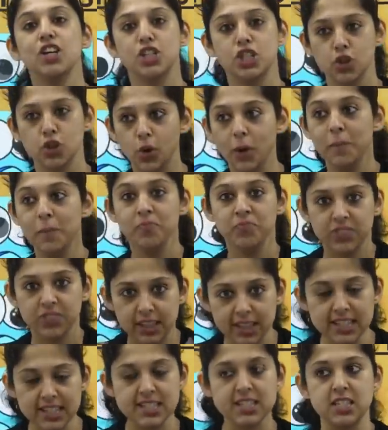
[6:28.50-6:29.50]
So
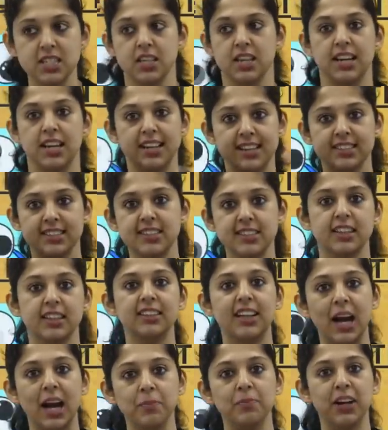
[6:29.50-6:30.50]
this is the
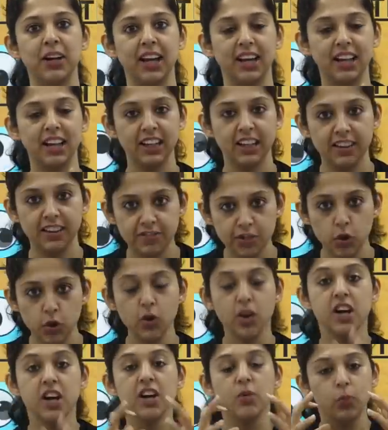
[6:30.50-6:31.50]
time that I can give you.
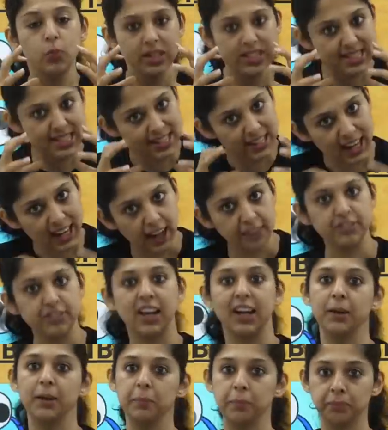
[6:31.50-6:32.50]
We still have
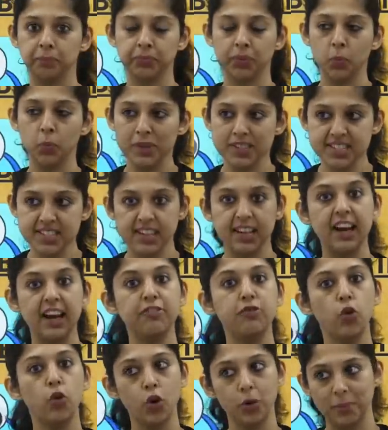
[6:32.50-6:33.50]
time. We still have
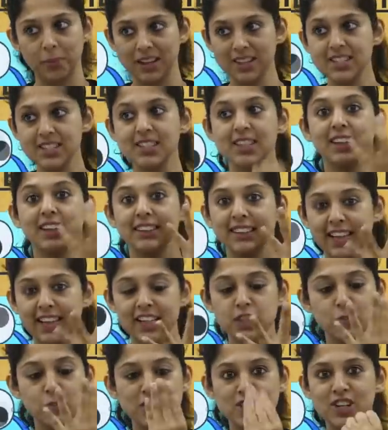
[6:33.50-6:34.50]
4 months.
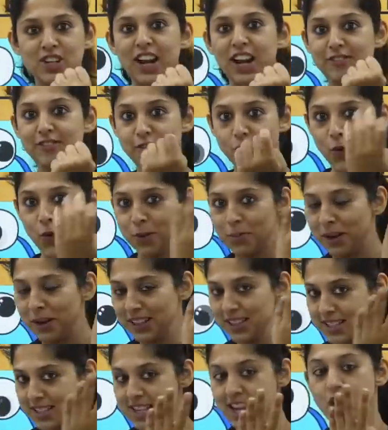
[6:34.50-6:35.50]
Yes, we still have 4
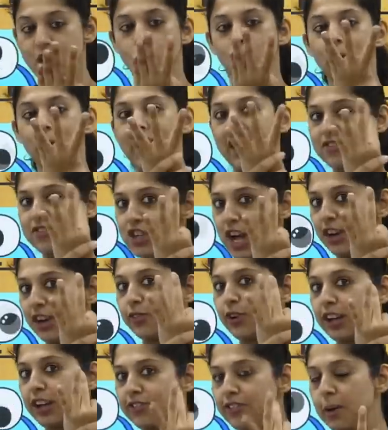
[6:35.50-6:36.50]
months. We have
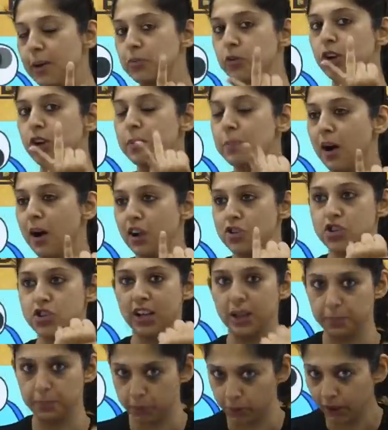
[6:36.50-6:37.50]
January, February, March
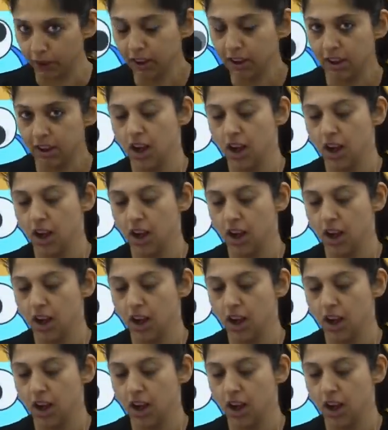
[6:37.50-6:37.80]
and April.